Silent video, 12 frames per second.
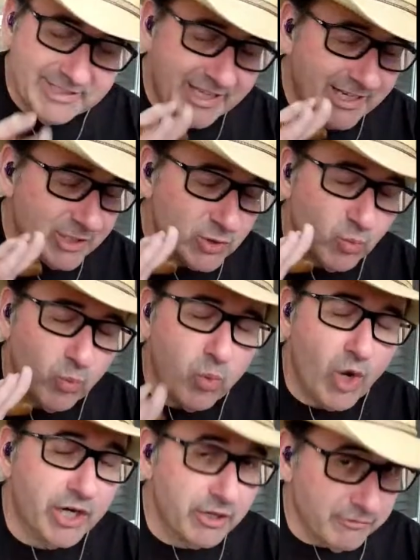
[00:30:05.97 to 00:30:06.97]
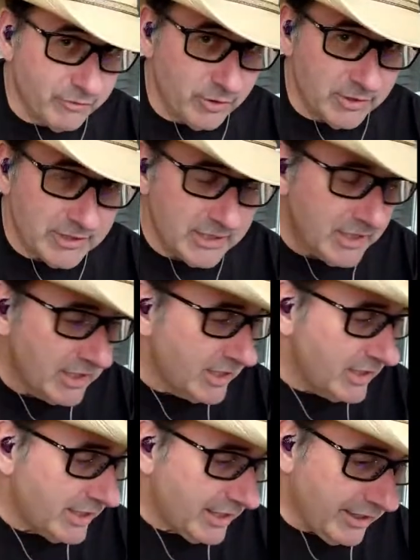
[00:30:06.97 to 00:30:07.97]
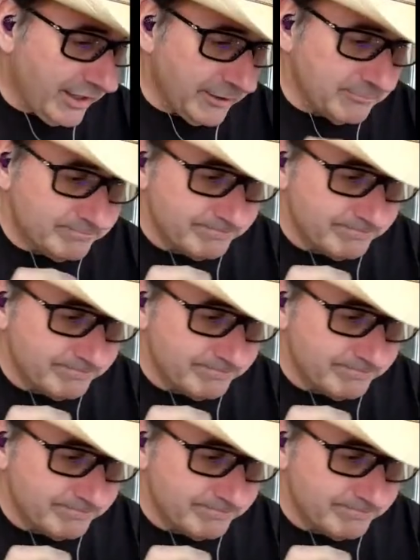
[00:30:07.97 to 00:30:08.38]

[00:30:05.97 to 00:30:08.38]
It is wonderful. Uh,